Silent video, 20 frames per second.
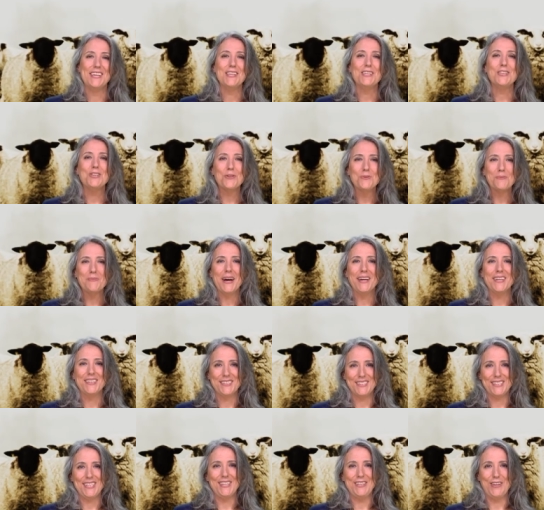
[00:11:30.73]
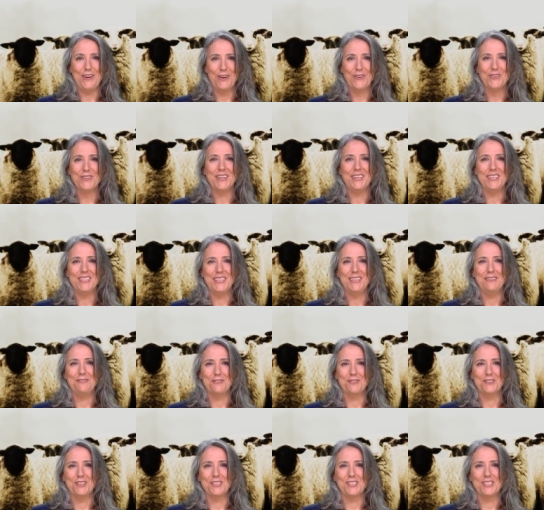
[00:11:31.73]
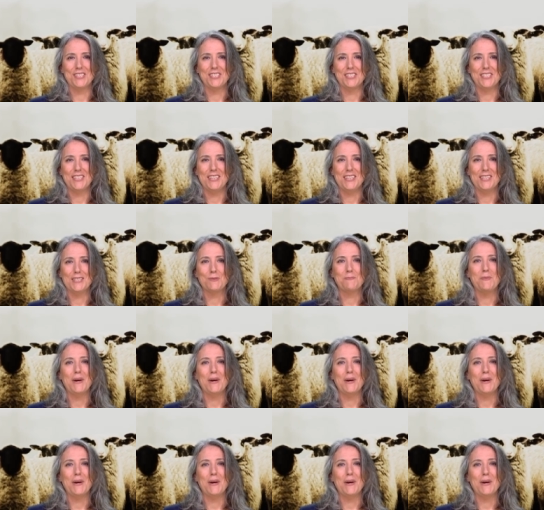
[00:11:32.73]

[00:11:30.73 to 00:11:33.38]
You might say no uh, if you're listening to this,